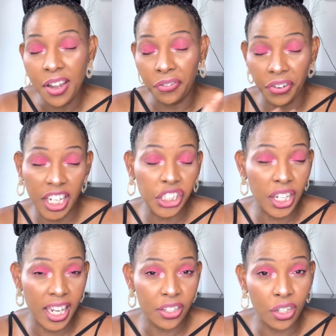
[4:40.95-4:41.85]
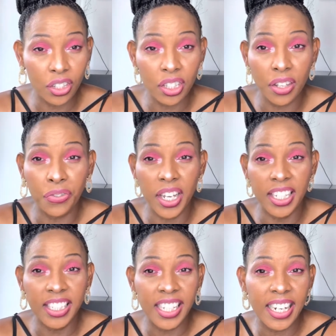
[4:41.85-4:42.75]
French lessons, if you're in
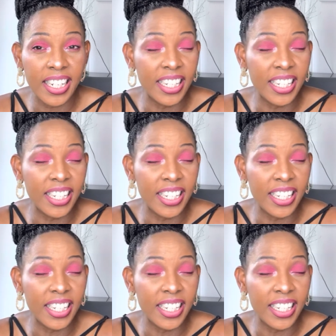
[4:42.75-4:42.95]
Italy,